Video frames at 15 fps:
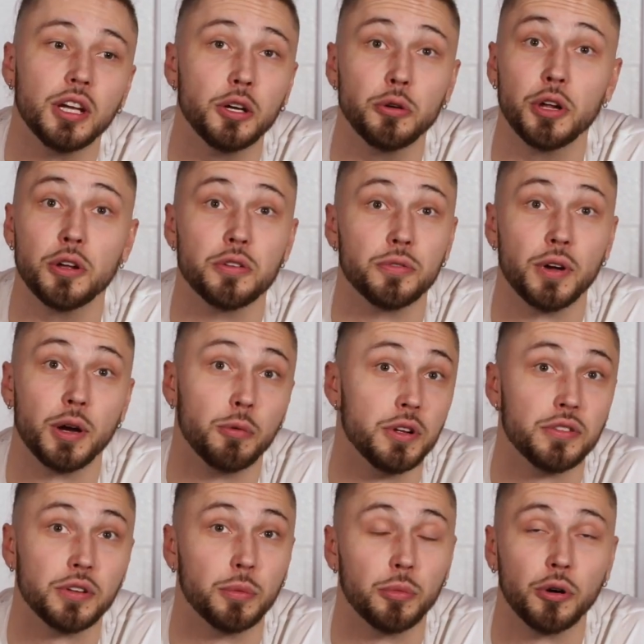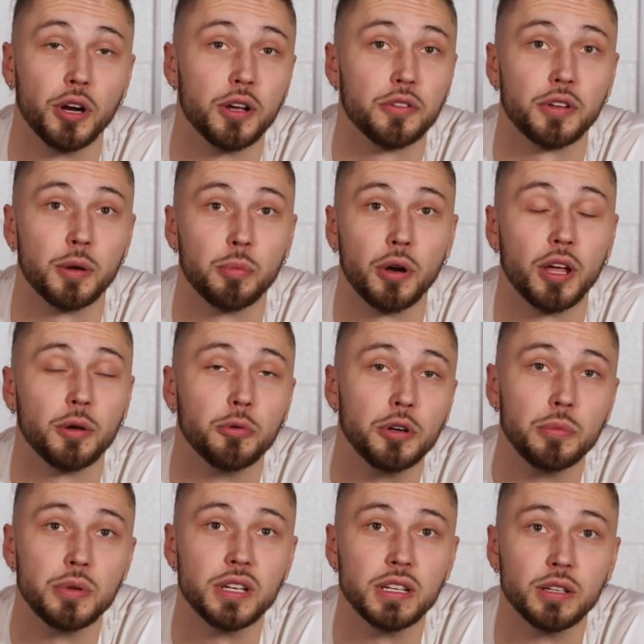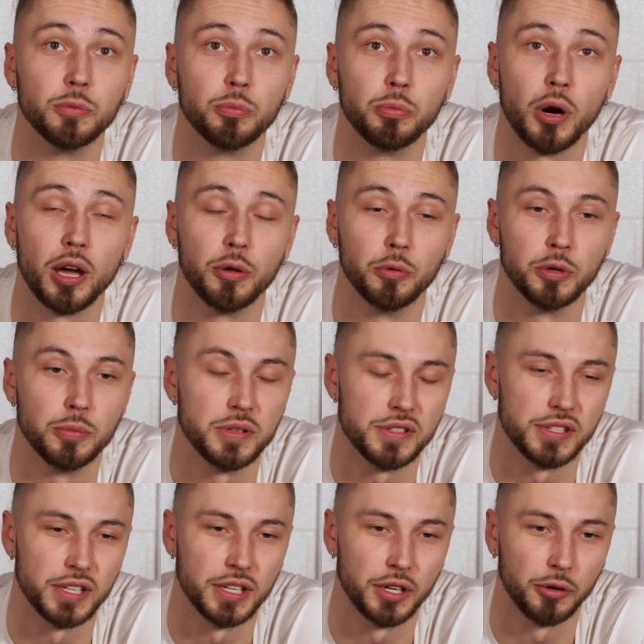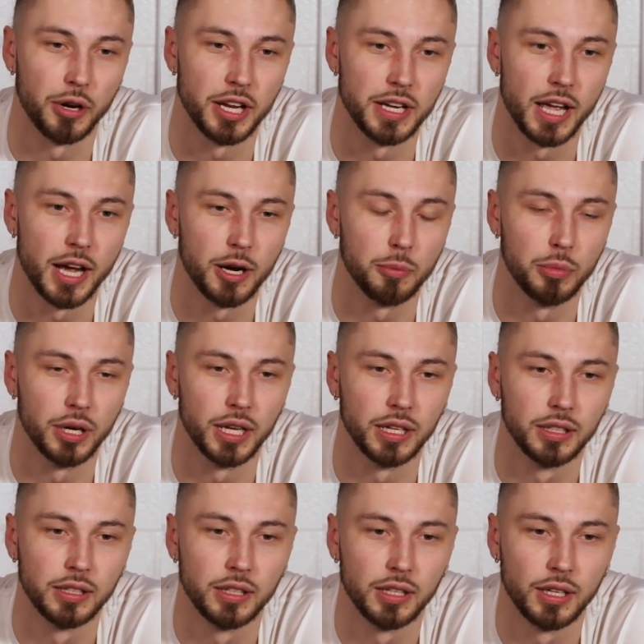who knows, if I went somewhere else, I probably wouldn't be sitting here right now. But